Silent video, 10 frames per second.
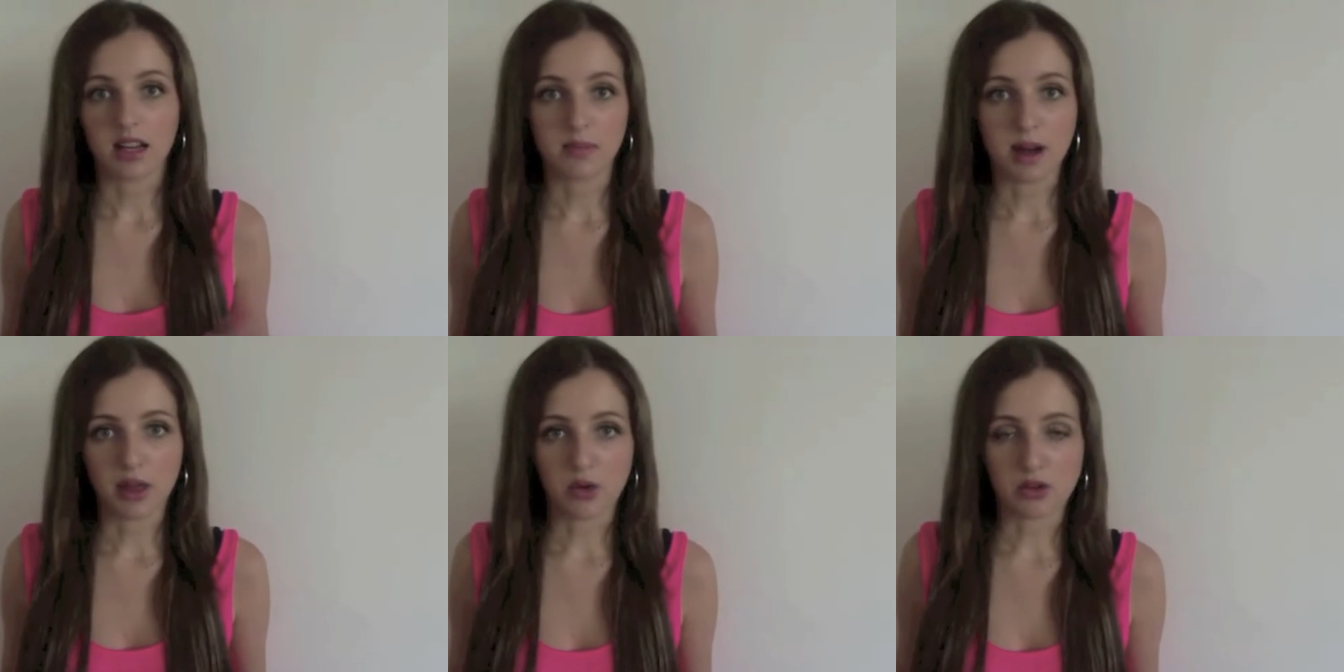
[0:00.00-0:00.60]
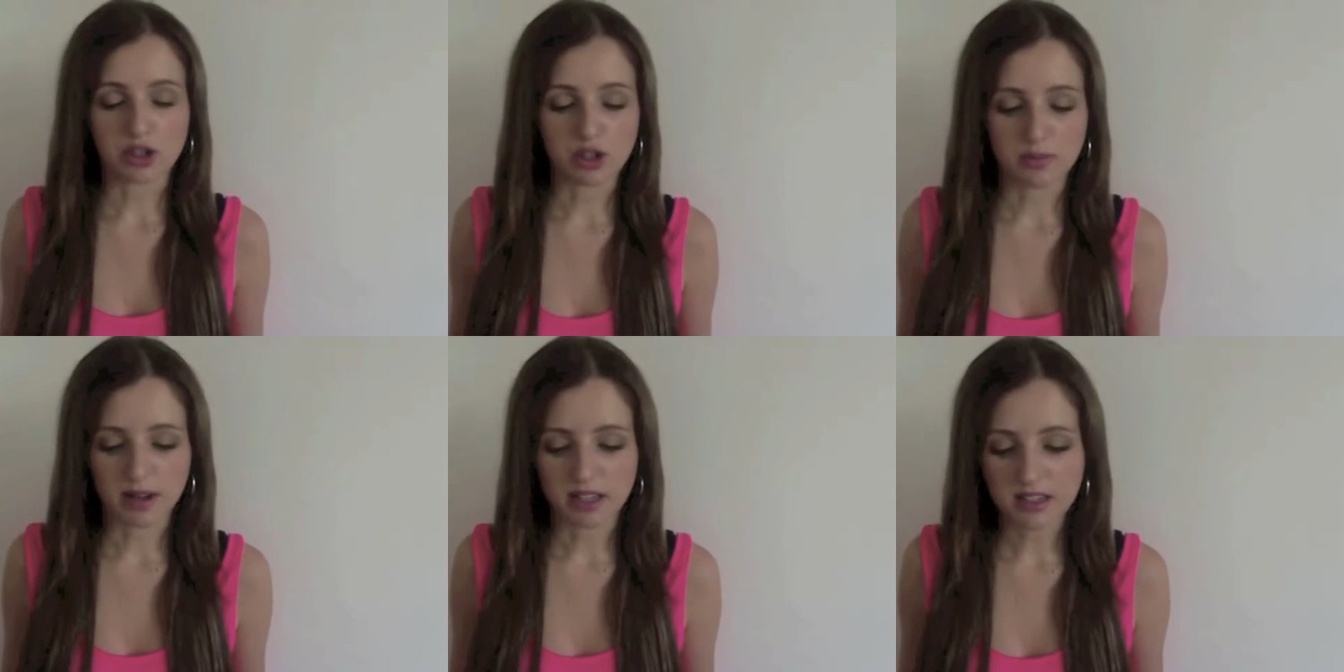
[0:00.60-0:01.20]
month or 2
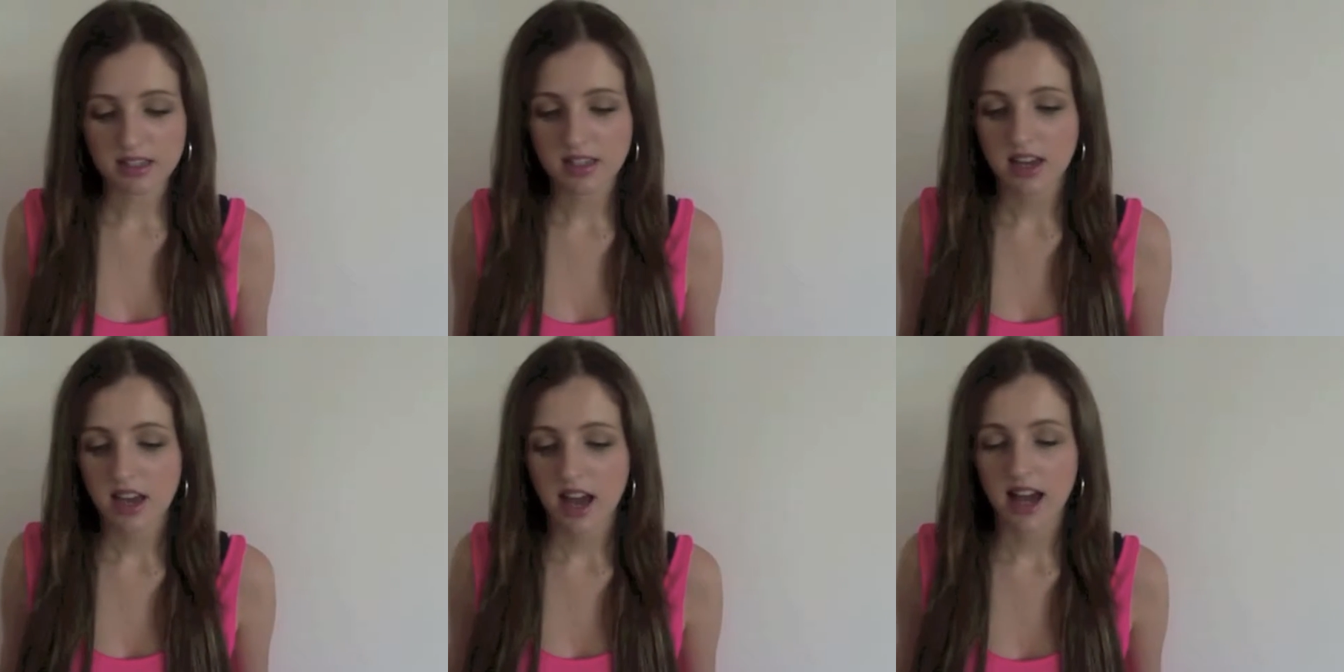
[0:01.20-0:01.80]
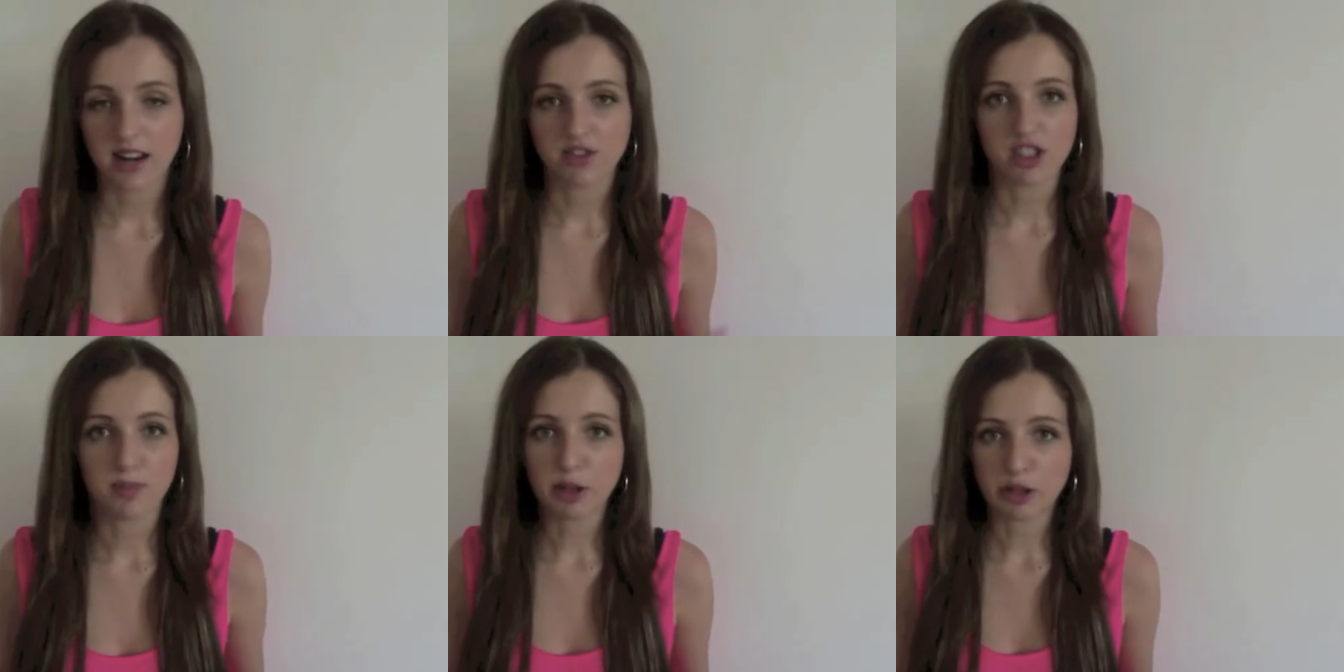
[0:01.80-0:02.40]
months, and I've
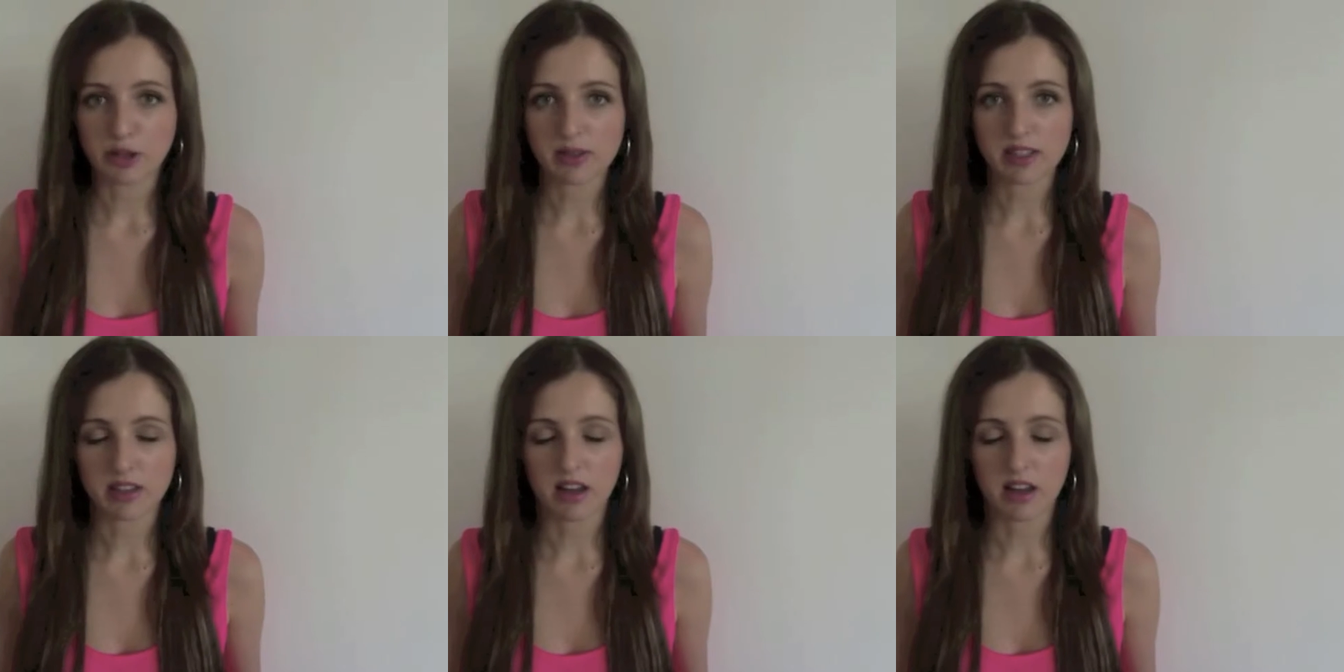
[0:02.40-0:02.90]
just been using and